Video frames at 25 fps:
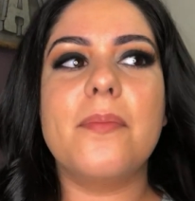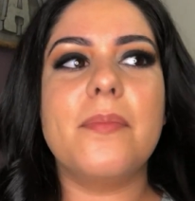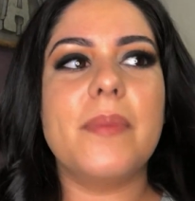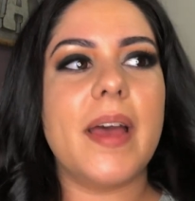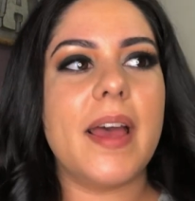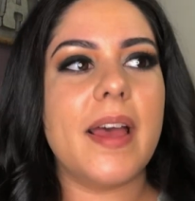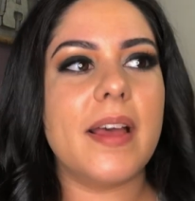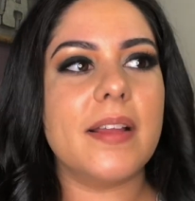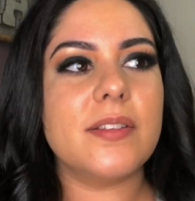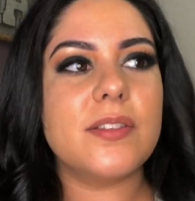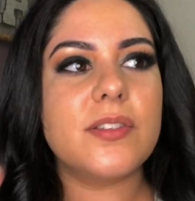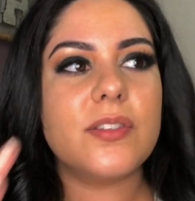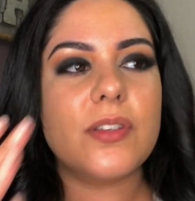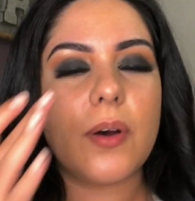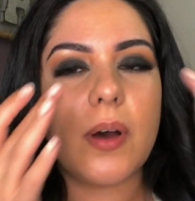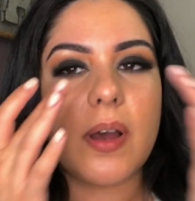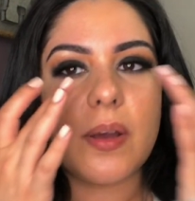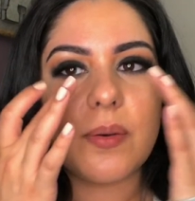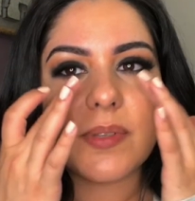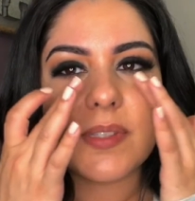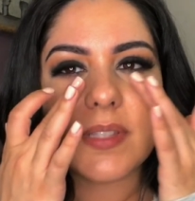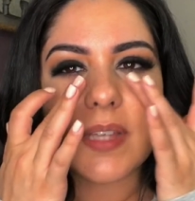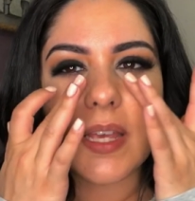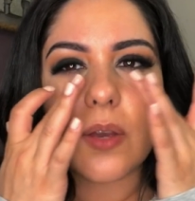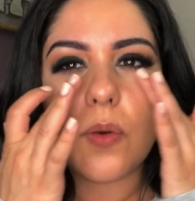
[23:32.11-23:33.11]
And so I
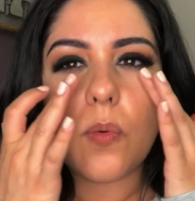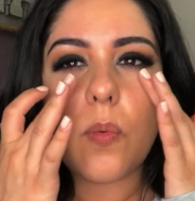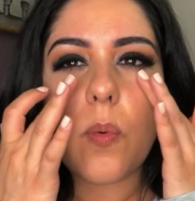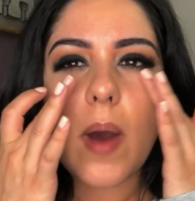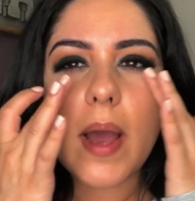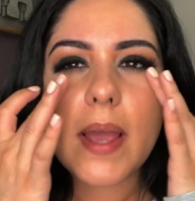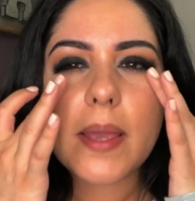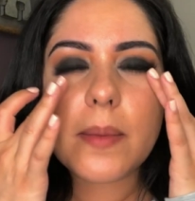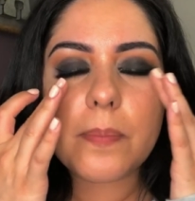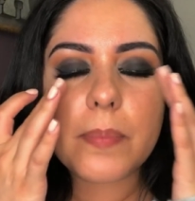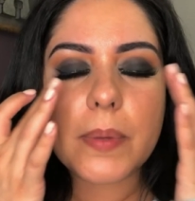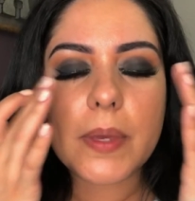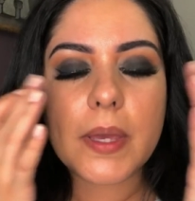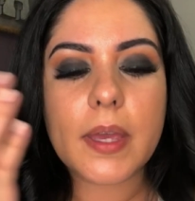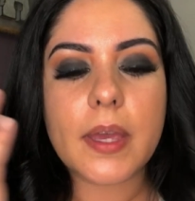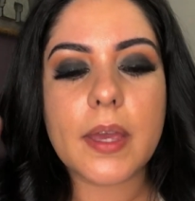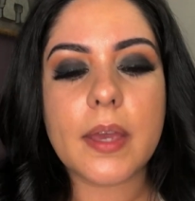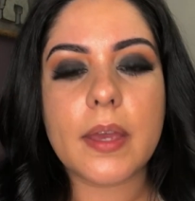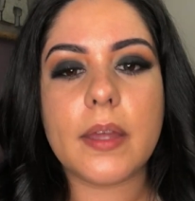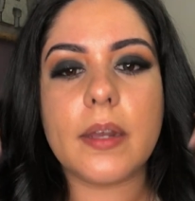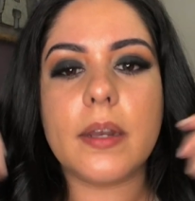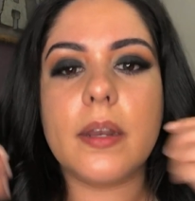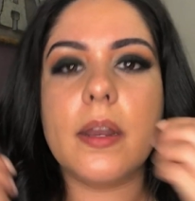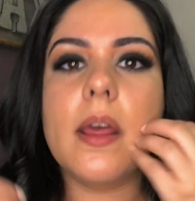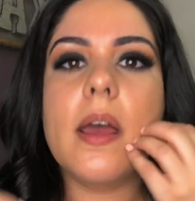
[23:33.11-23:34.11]
was like
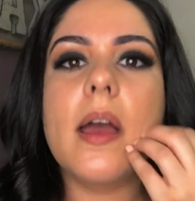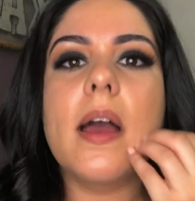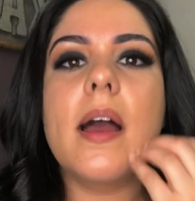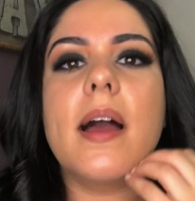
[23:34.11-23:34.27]
wiping, and